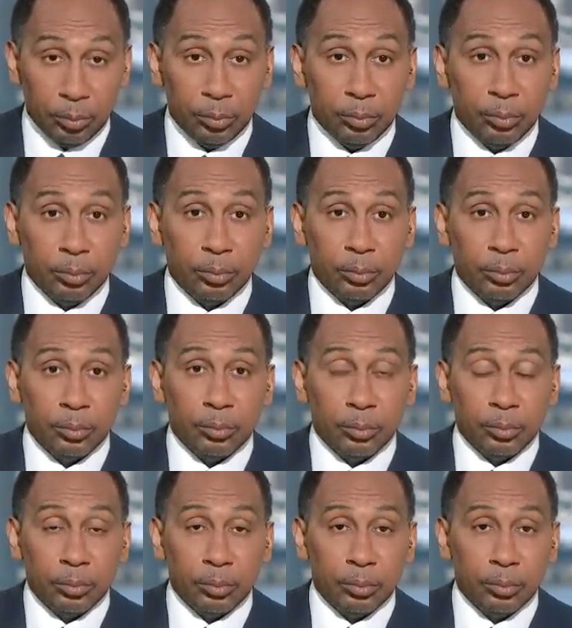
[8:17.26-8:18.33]

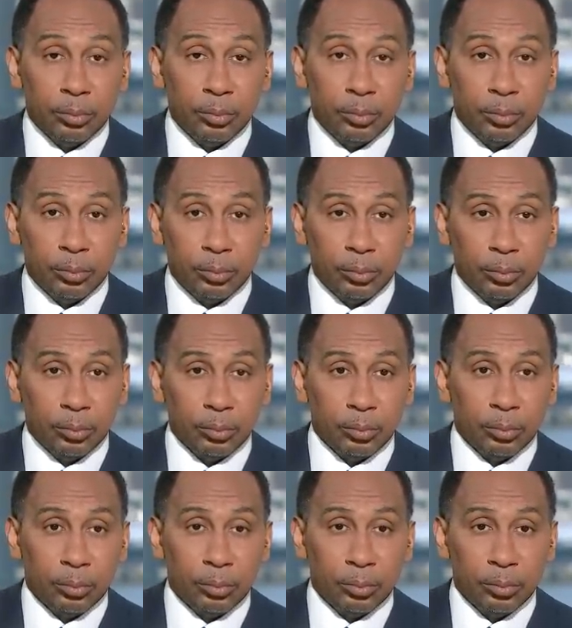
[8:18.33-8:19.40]

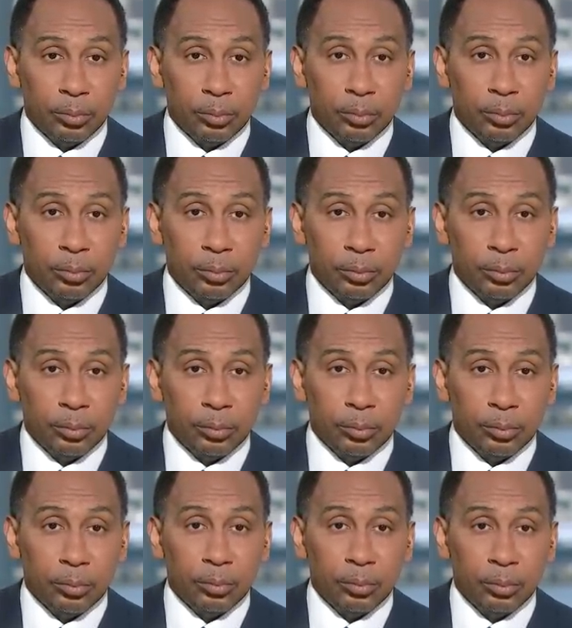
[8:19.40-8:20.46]

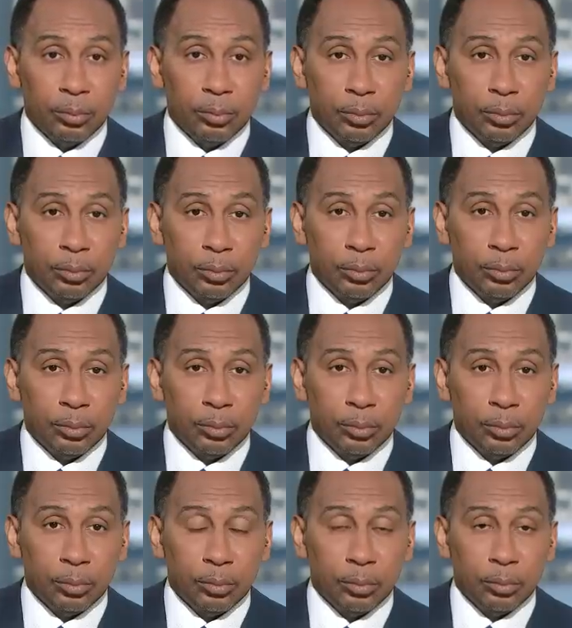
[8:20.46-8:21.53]

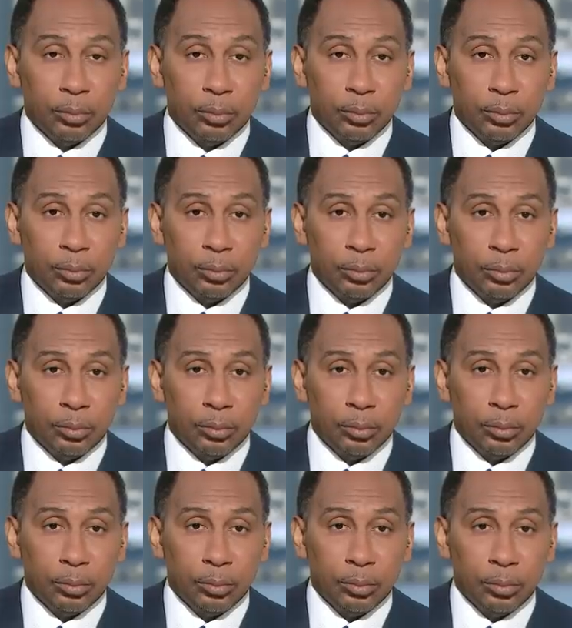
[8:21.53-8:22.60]

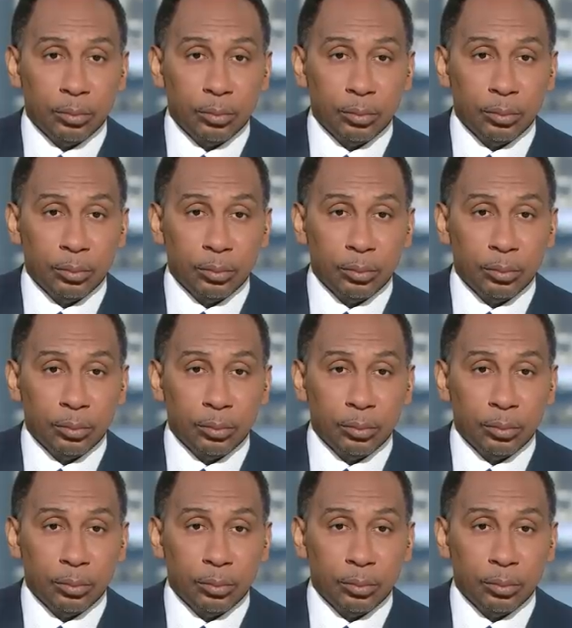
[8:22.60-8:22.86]
The person shown says nothing.